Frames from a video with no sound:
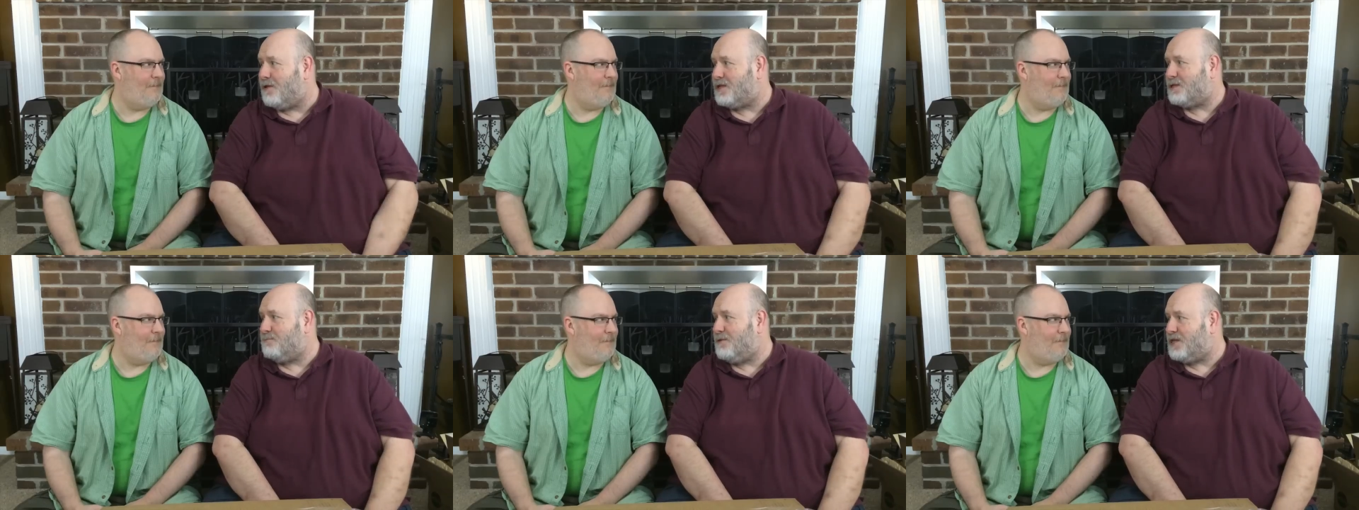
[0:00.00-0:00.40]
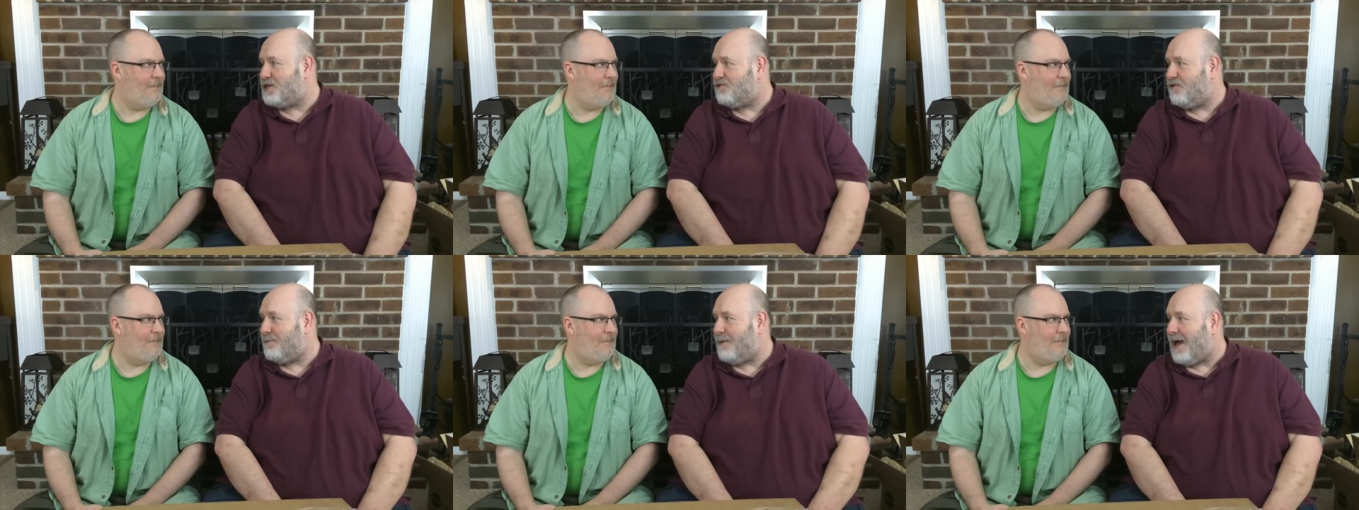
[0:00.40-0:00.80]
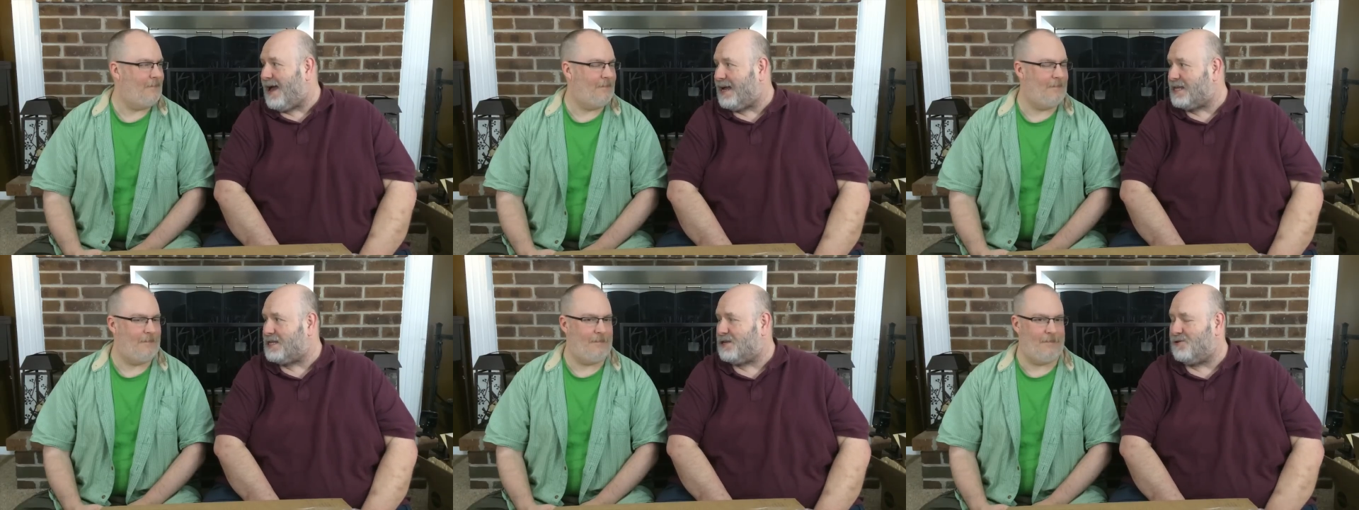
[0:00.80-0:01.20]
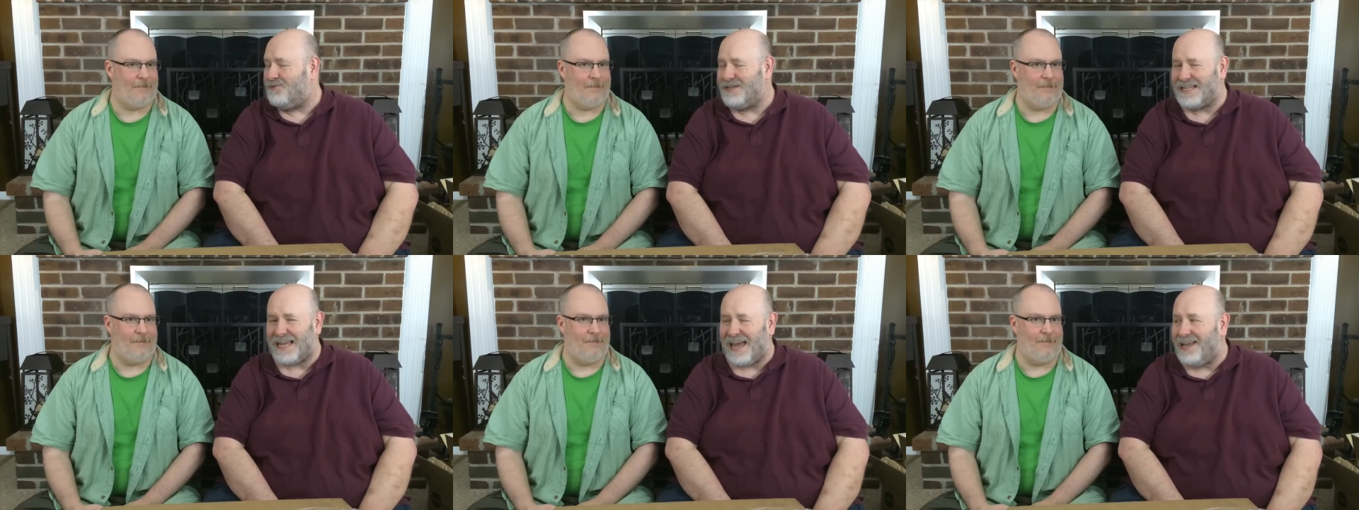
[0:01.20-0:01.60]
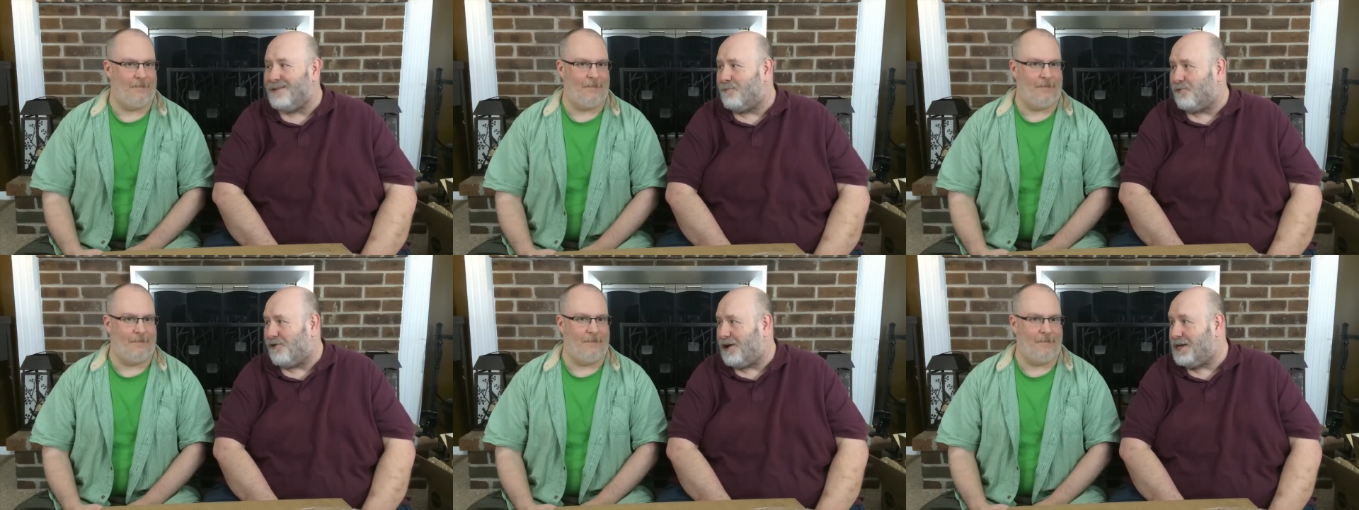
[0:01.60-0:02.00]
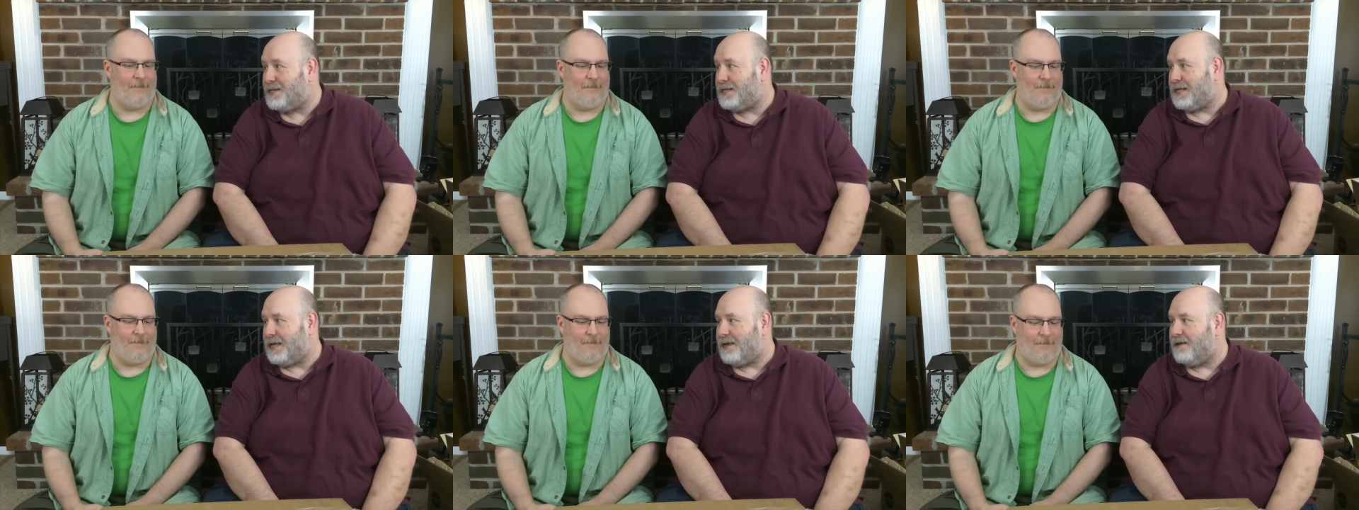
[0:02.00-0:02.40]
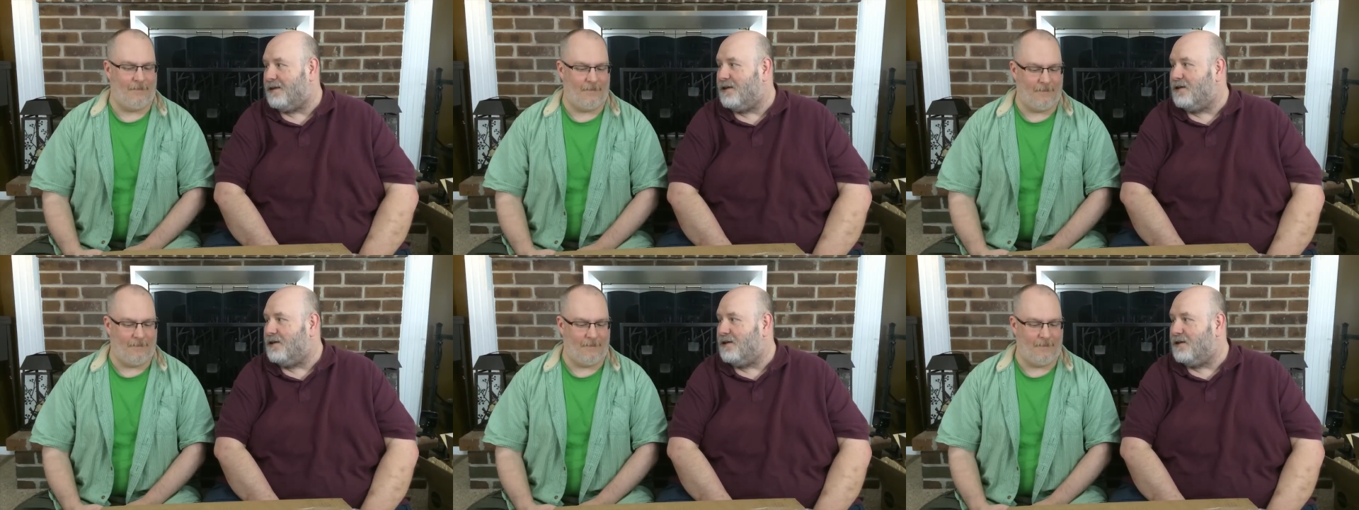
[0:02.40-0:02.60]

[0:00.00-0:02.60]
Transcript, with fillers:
Speaker 1: month's mystery box was kind of pricey.